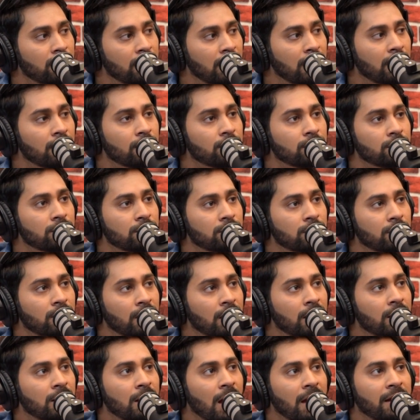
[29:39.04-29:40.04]
They Oh, yeah.
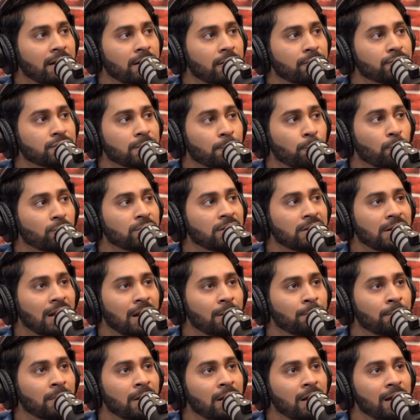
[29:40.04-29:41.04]
They kind of support. They tell
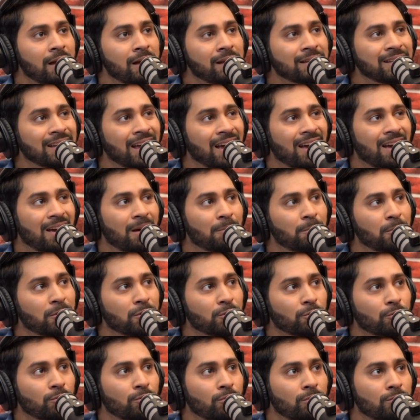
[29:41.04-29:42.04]
him, yeah, but
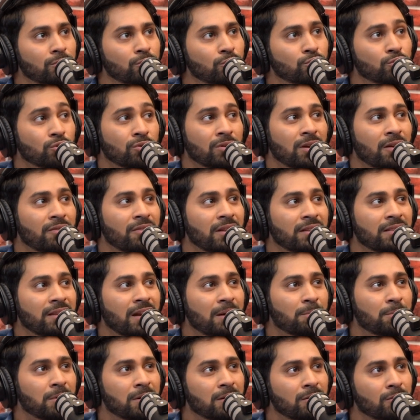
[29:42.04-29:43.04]
you know, you shouldn't have done
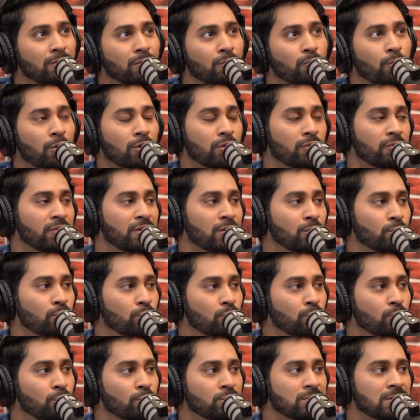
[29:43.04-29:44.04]
that. But you know, what do we
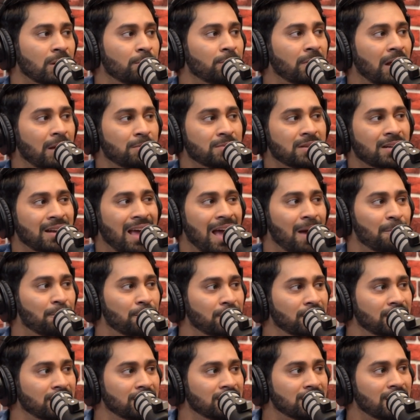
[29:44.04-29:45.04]
do? Sometimes oh. it
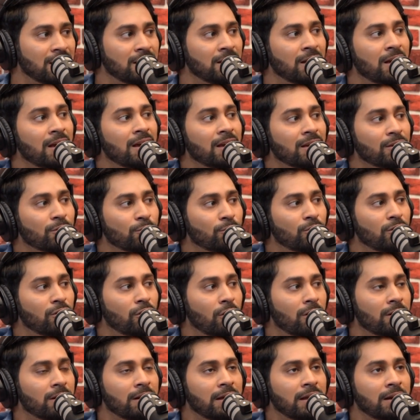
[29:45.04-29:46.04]
happens, and you know, a
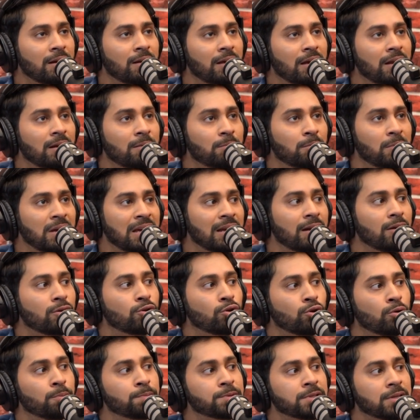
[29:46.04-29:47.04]
lot in in male
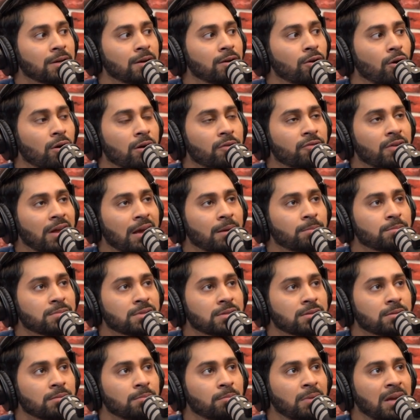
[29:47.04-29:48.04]
groups. A lot of
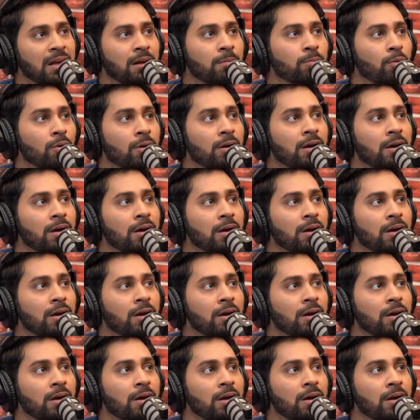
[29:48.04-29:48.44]
times, male.